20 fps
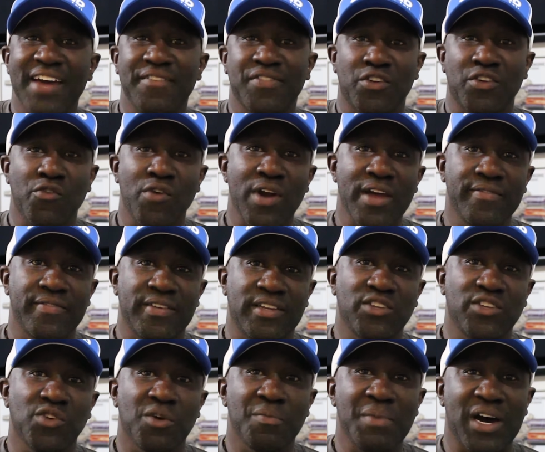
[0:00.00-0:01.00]
have to rev
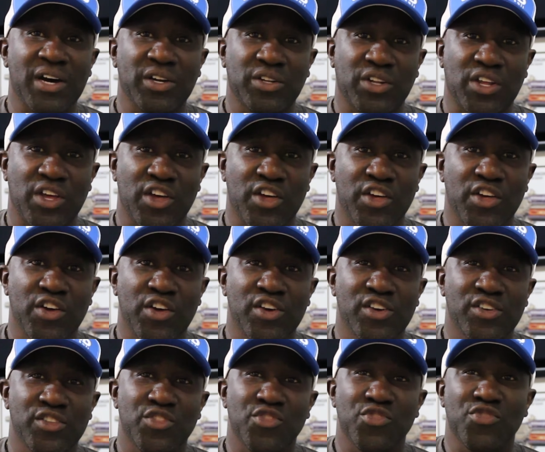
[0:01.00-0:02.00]
it to about
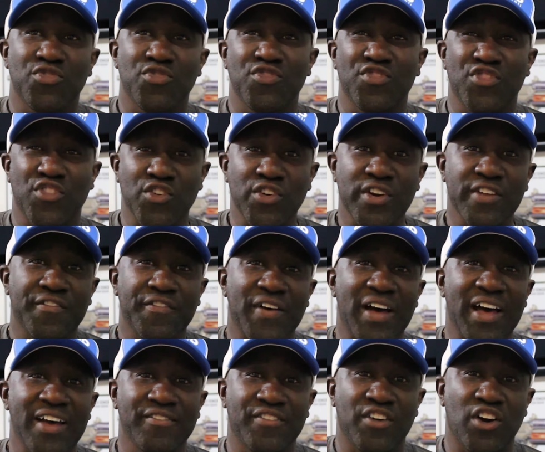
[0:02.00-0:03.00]

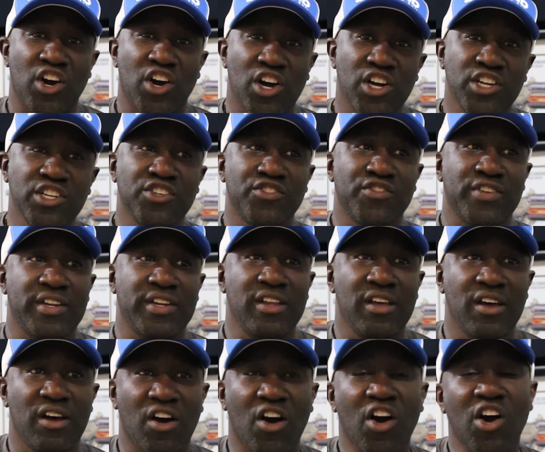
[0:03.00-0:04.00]
3,500
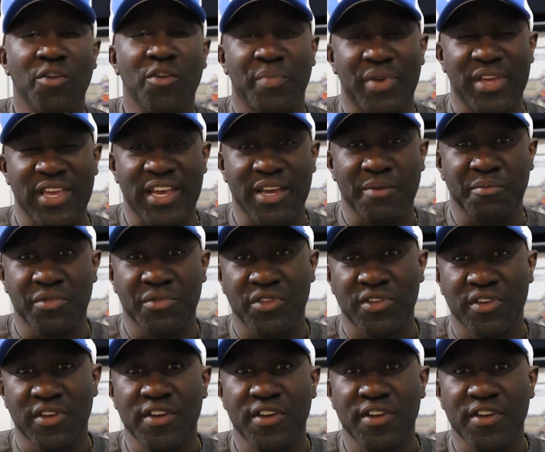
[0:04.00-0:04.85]
RPMs